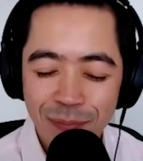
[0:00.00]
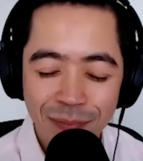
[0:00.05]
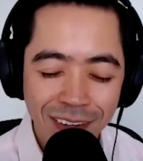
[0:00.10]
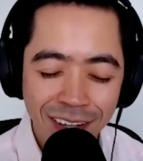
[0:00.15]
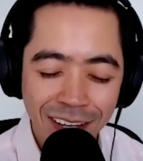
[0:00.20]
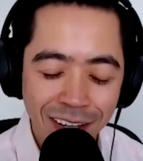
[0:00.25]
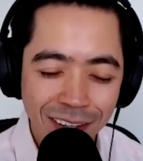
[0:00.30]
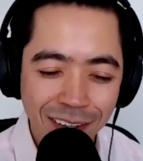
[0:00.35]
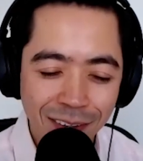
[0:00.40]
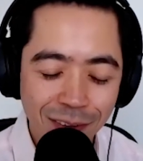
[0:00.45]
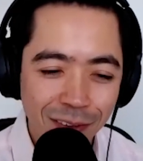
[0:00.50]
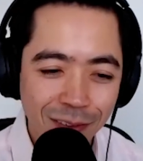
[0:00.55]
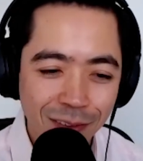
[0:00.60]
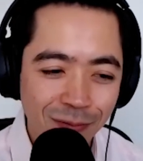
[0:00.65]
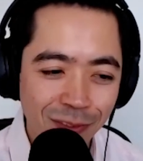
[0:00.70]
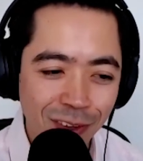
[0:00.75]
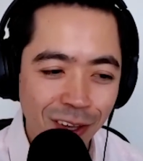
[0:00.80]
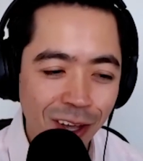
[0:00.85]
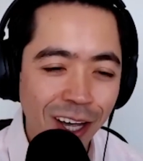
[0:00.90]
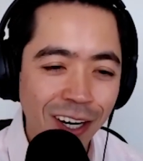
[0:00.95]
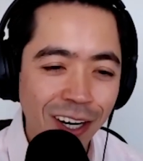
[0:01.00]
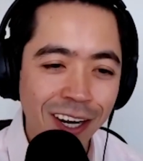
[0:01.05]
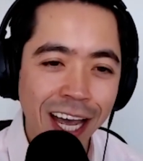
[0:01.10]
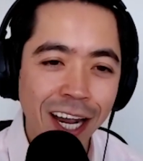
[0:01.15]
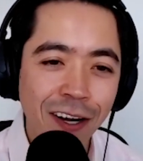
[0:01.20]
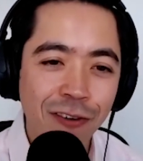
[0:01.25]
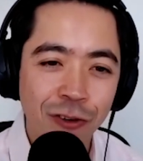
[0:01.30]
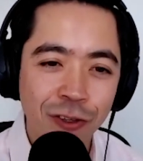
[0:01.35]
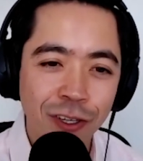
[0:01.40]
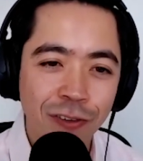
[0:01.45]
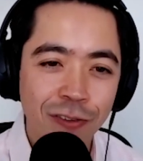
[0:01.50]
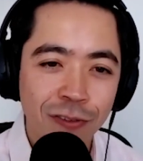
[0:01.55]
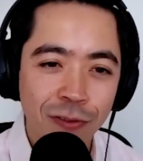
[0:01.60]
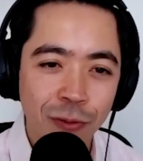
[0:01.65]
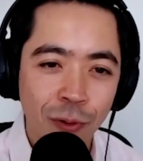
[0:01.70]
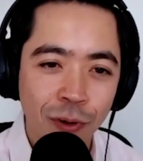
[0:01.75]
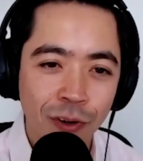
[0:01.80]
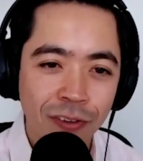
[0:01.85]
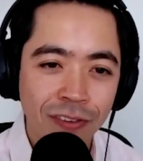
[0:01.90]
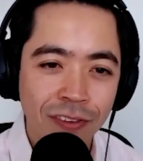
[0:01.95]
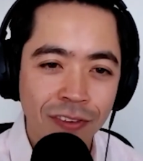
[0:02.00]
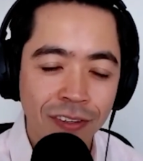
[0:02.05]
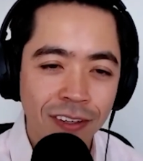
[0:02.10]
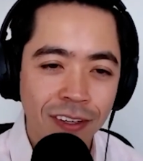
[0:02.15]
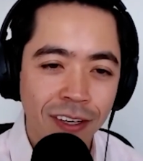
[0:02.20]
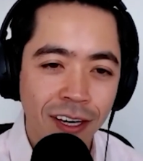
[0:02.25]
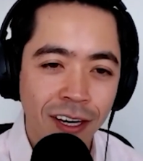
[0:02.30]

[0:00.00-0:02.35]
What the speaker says: not naturally sourced